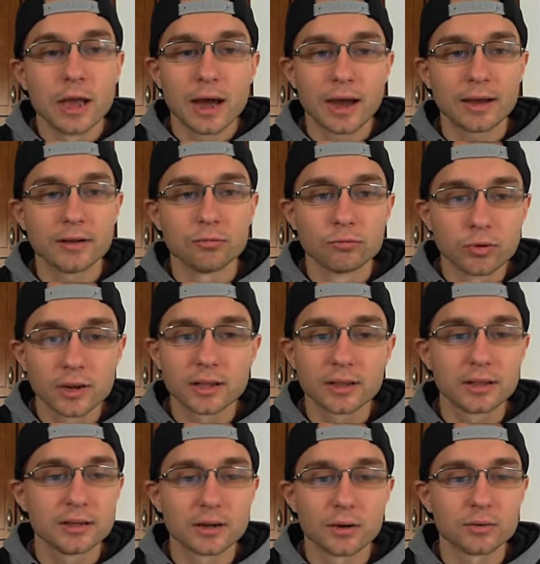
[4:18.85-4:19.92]
I
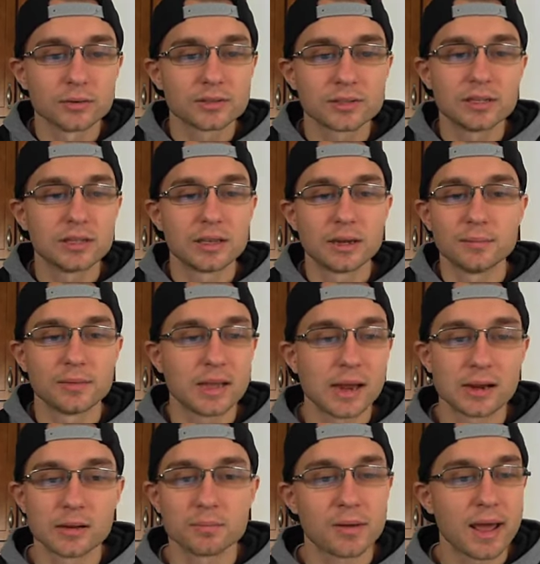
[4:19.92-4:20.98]
really don't see them
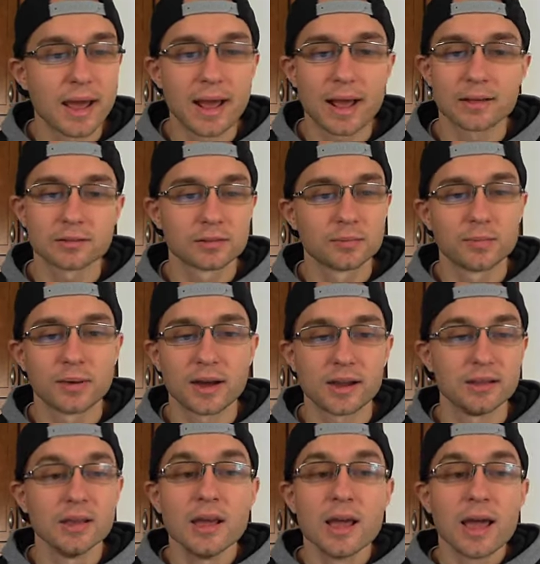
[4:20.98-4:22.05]
getting passed
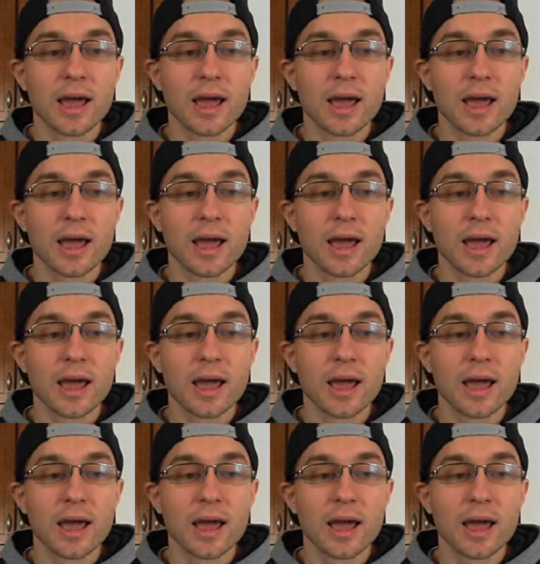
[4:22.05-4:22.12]
by.